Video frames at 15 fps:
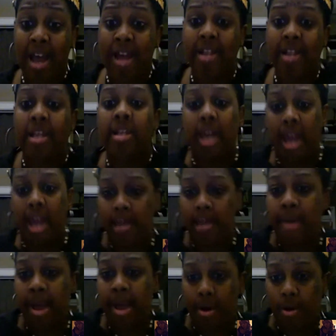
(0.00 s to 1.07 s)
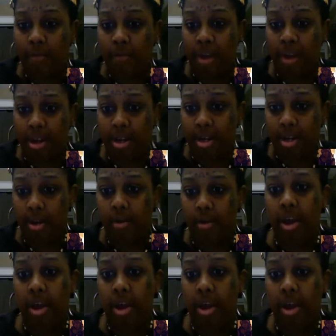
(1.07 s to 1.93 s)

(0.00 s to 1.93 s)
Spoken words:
died and came back already.